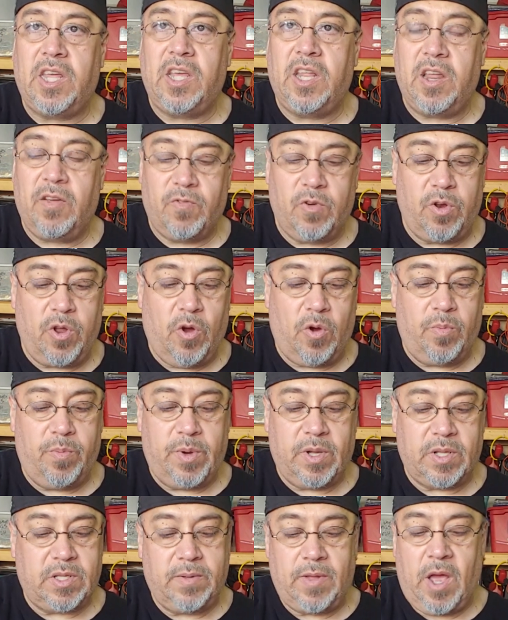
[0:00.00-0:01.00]
You never know.
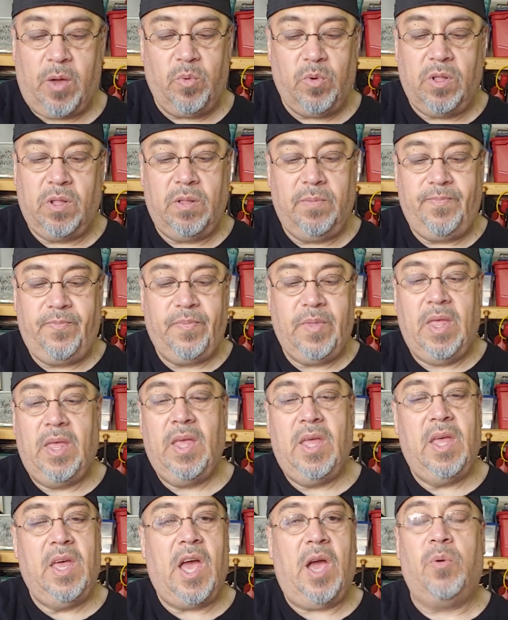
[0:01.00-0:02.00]
But I will,
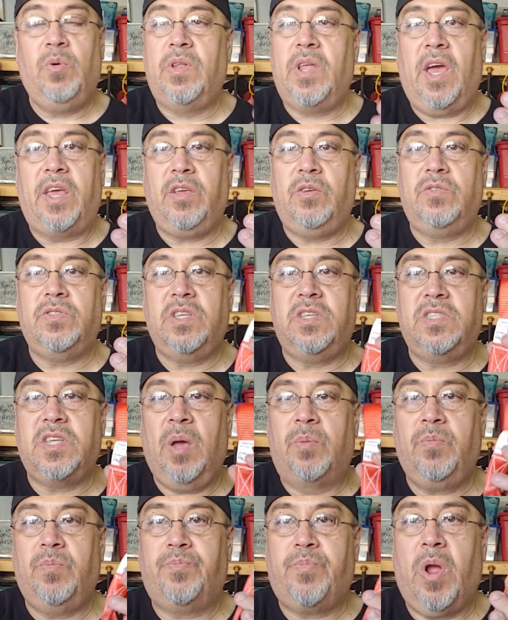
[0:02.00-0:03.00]
I will not use these.
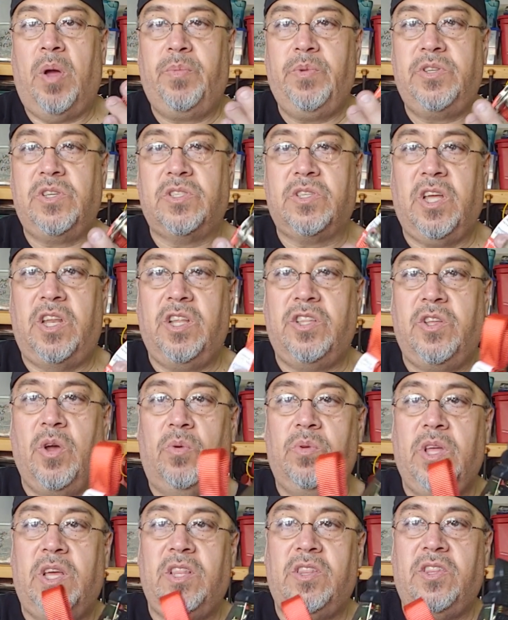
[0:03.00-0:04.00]
I'm probably just going to
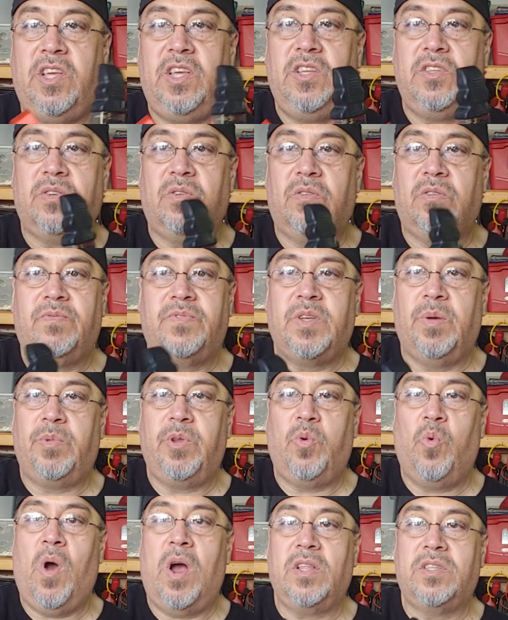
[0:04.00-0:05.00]
donate these, or if somebody
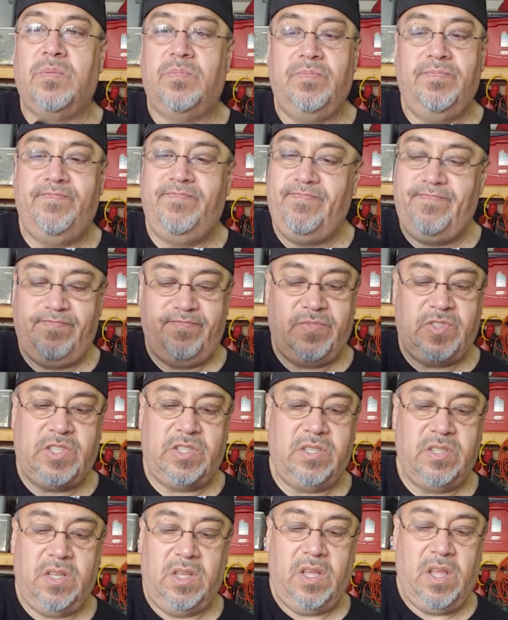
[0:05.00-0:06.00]
wants them,
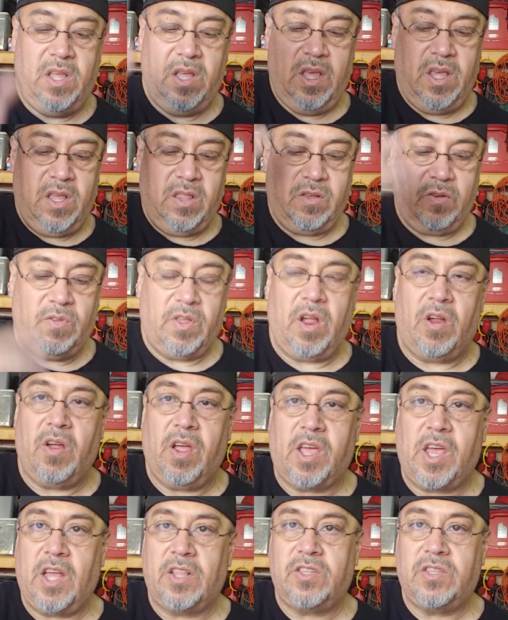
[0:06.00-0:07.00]
they're there.
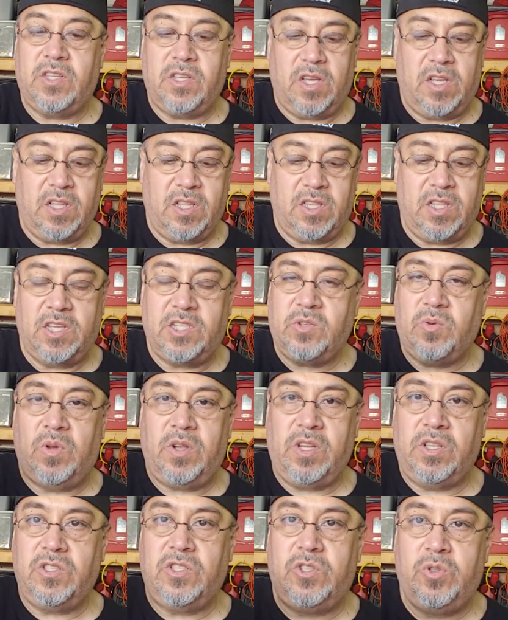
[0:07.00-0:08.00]
I got uh, this
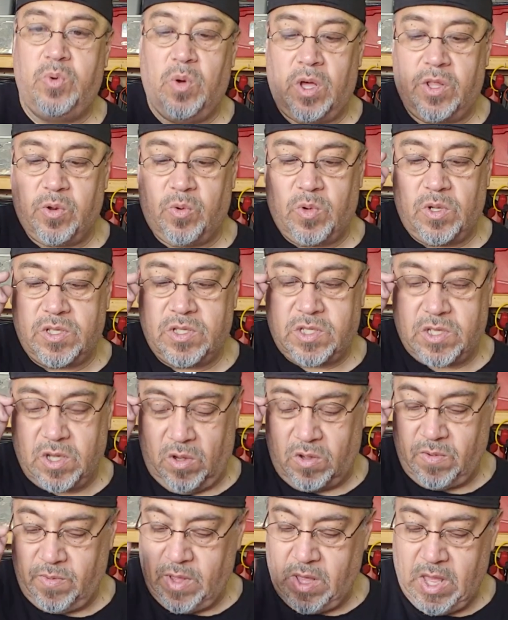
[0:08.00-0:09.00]
one and two other ones,
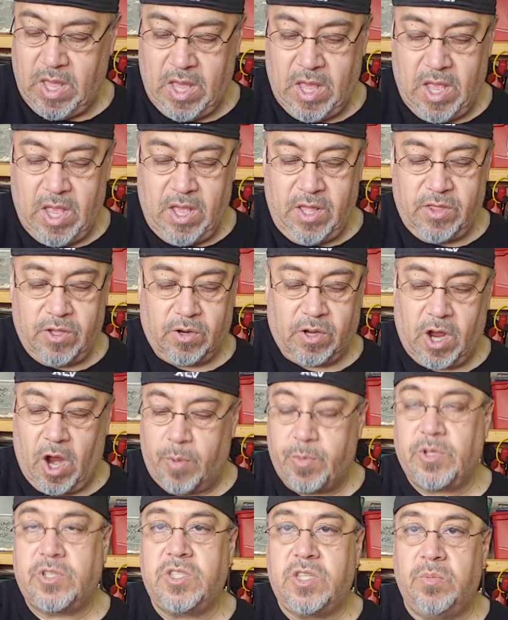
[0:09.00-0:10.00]
so they're
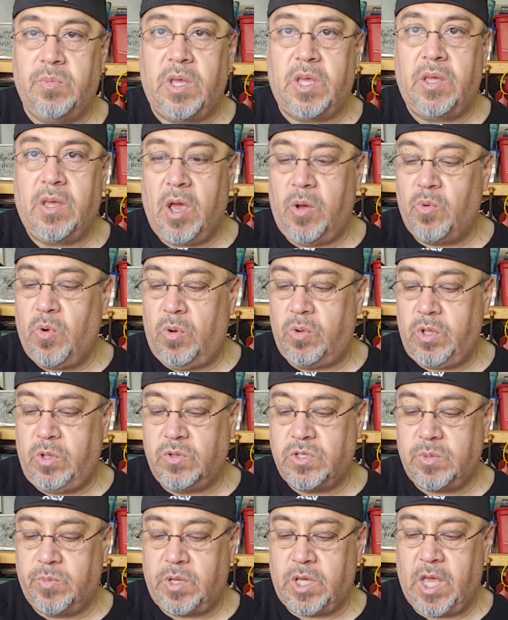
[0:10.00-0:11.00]
garbage to me. I won't
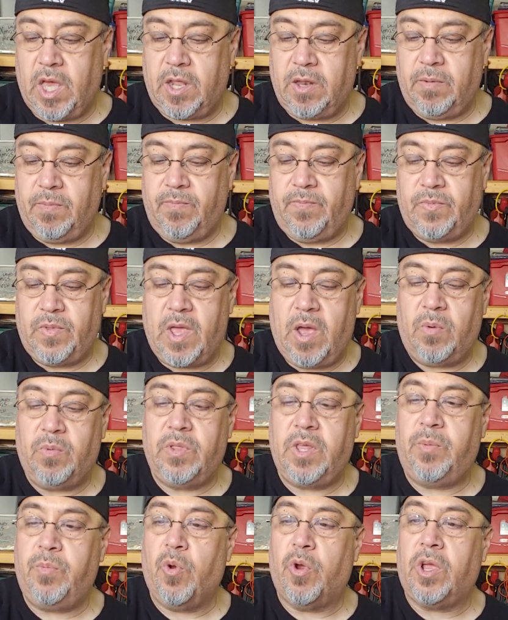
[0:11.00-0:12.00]
use them again. Not
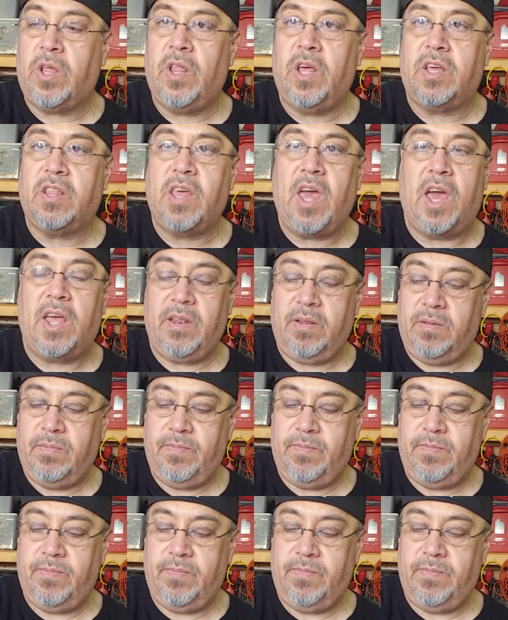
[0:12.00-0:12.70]
when they break like that.